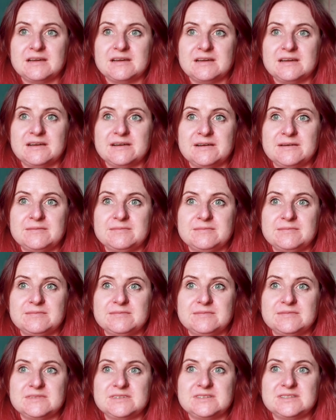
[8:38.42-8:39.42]

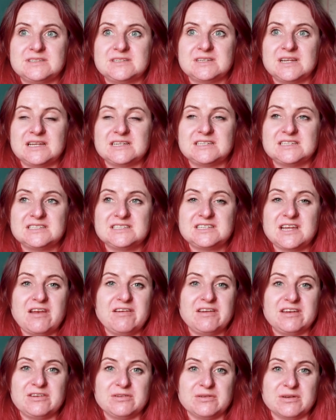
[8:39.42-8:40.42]
And just
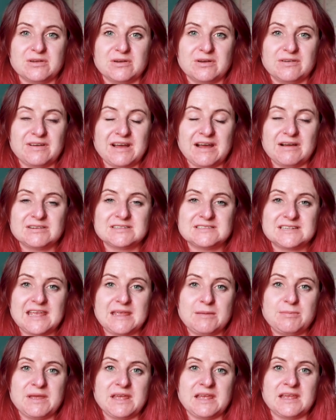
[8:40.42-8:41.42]
generally do a lot of
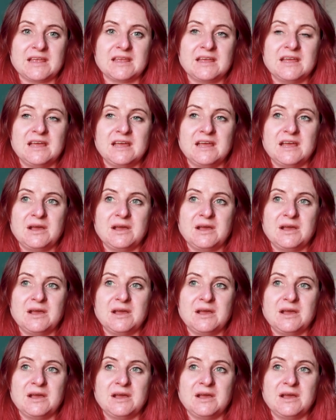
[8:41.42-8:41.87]
housekeeping.